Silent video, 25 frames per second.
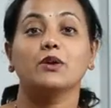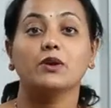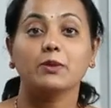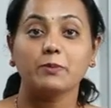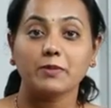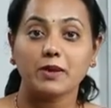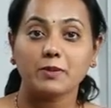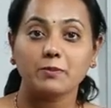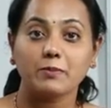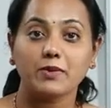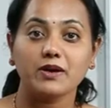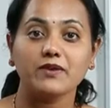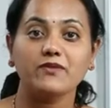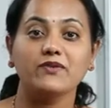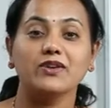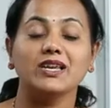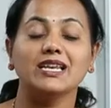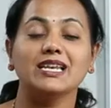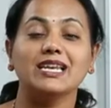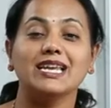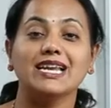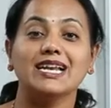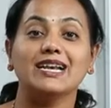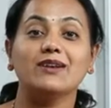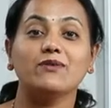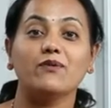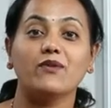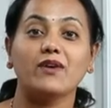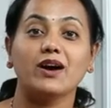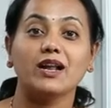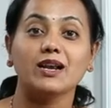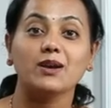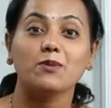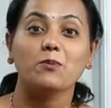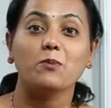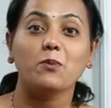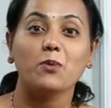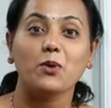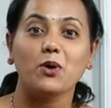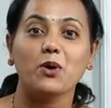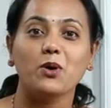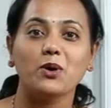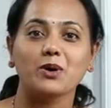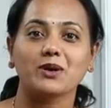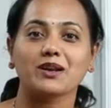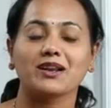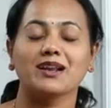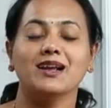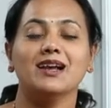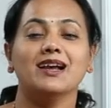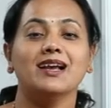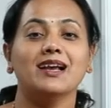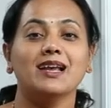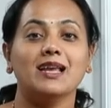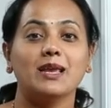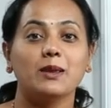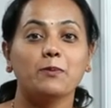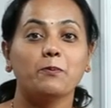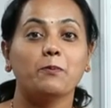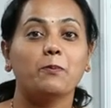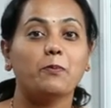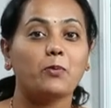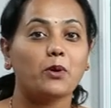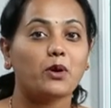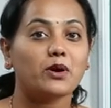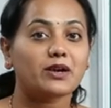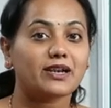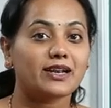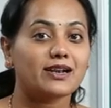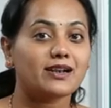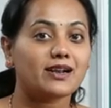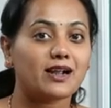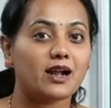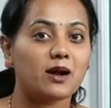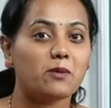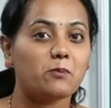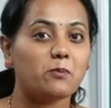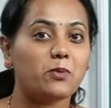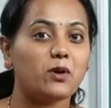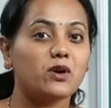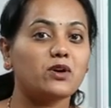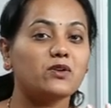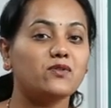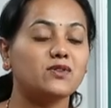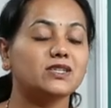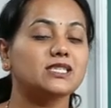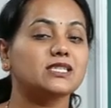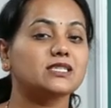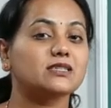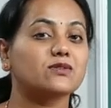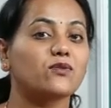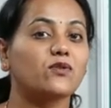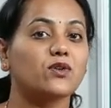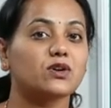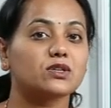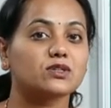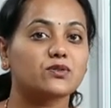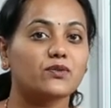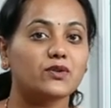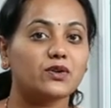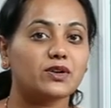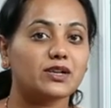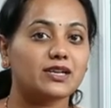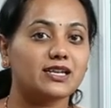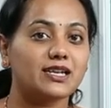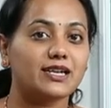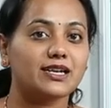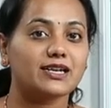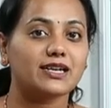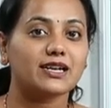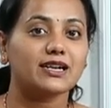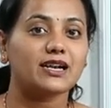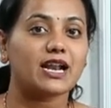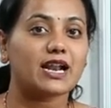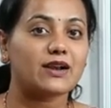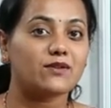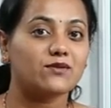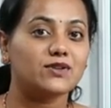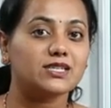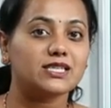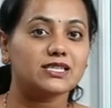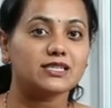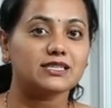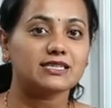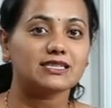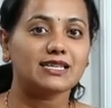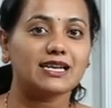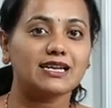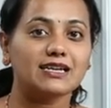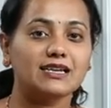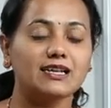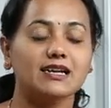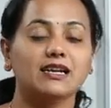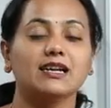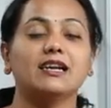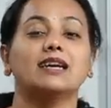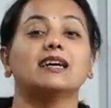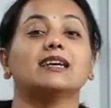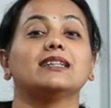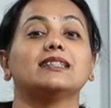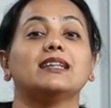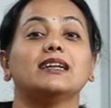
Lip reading: Remember, we need one more important compound which is phosphorylated, and which is that?